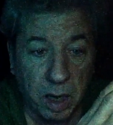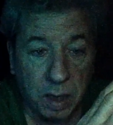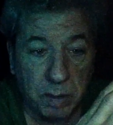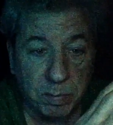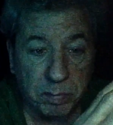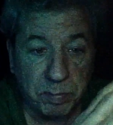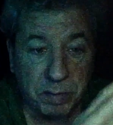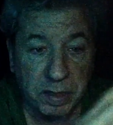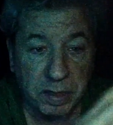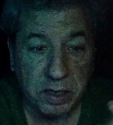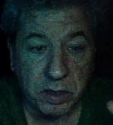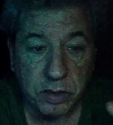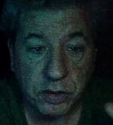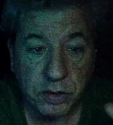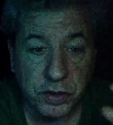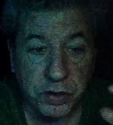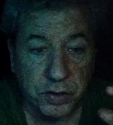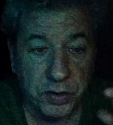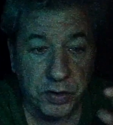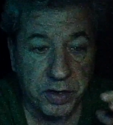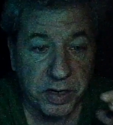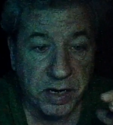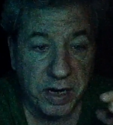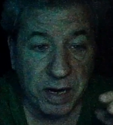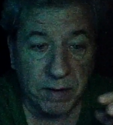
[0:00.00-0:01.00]
because
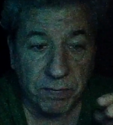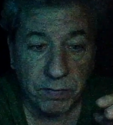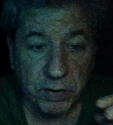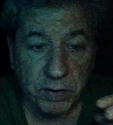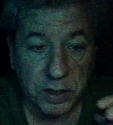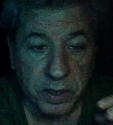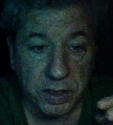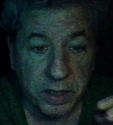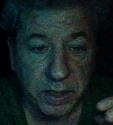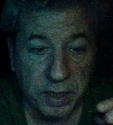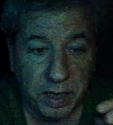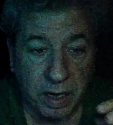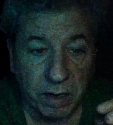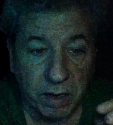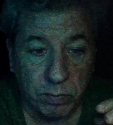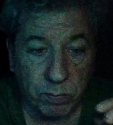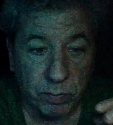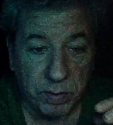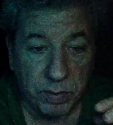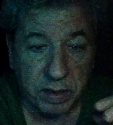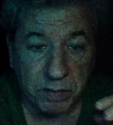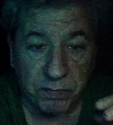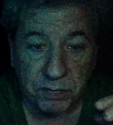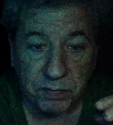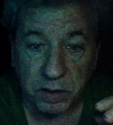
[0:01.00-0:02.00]
you're never going to get
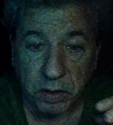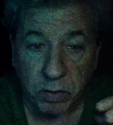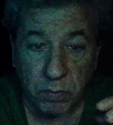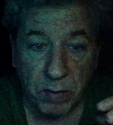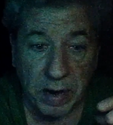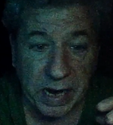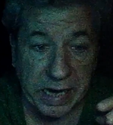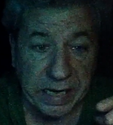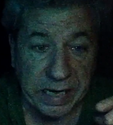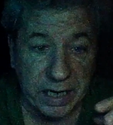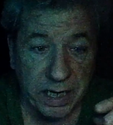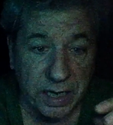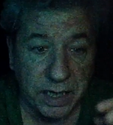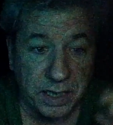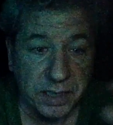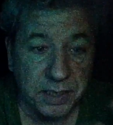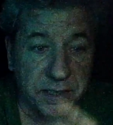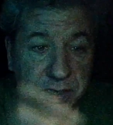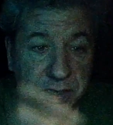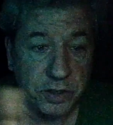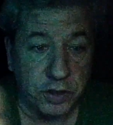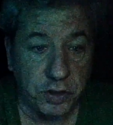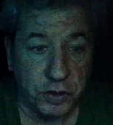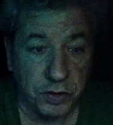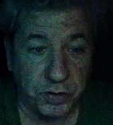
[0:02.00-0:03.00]
rid of the graininess
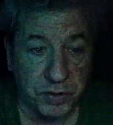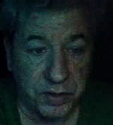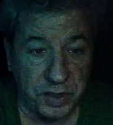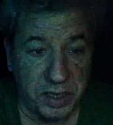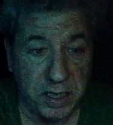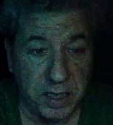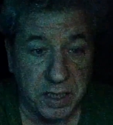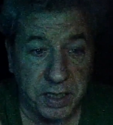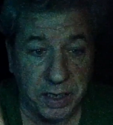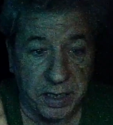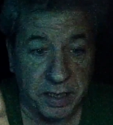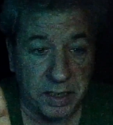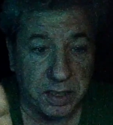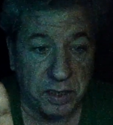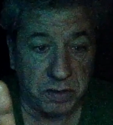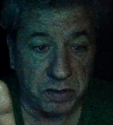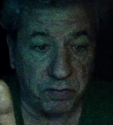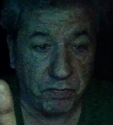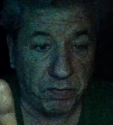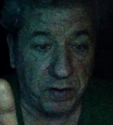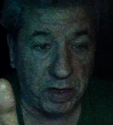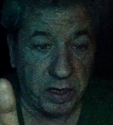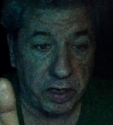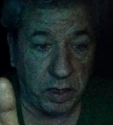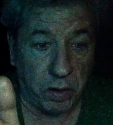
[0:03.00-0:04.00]
that you're seeing in this
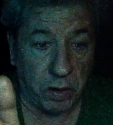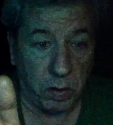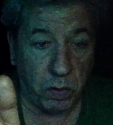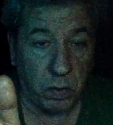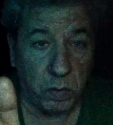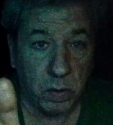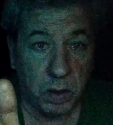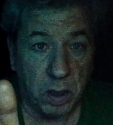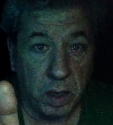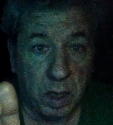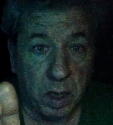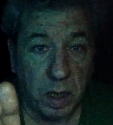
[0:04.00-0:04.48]
video.